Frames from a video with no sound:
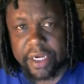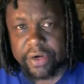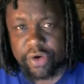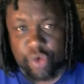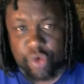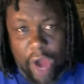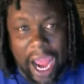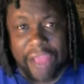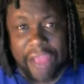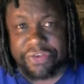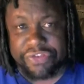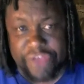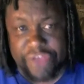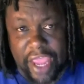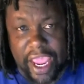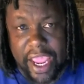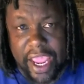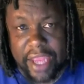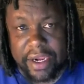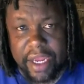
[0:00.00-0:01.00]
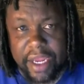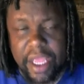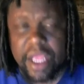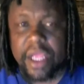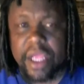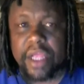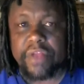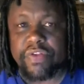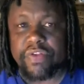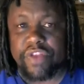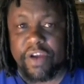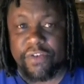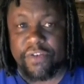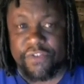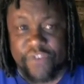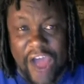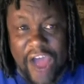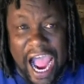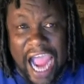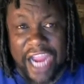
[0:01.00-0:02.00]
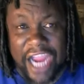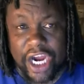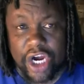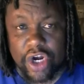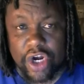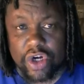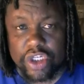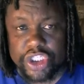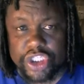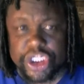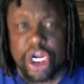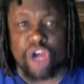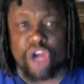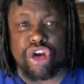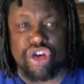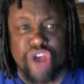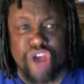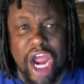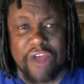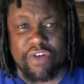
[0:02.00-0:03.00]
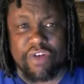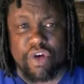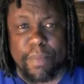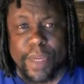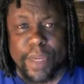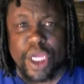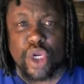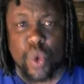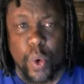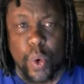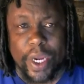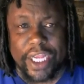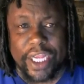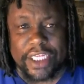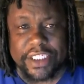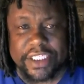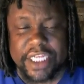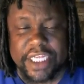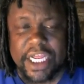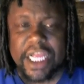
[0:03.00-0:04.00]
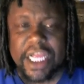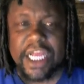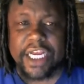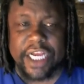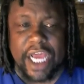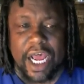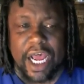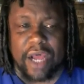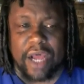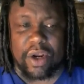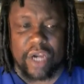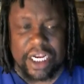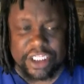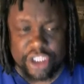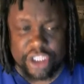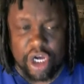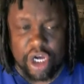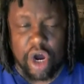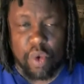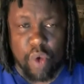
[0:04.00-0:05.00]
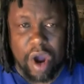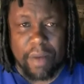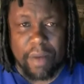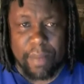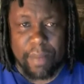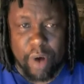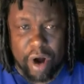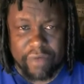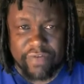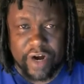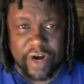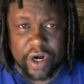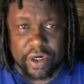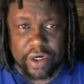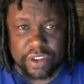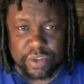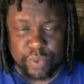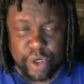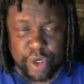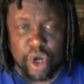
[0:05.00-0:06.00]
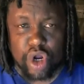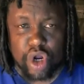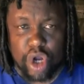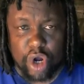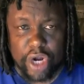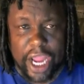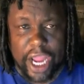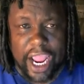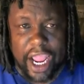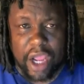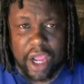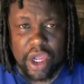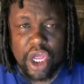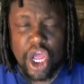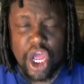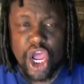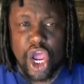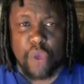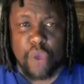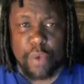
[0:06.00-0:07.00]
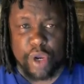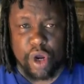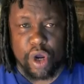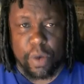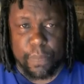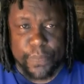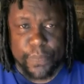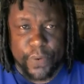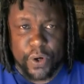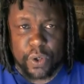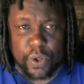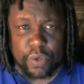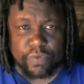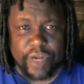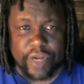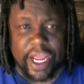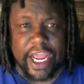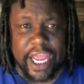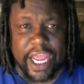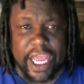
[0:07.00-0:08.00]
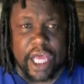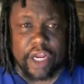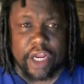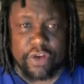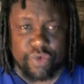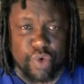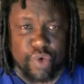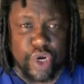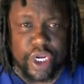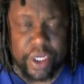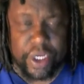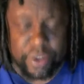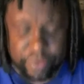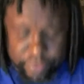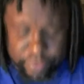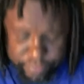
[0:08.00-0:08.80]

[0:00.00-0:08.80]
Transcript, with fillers: Christ said, the fire shall never be quenched. Now, let's go one more verse. We're going to go down and we're going to prove that hell is real.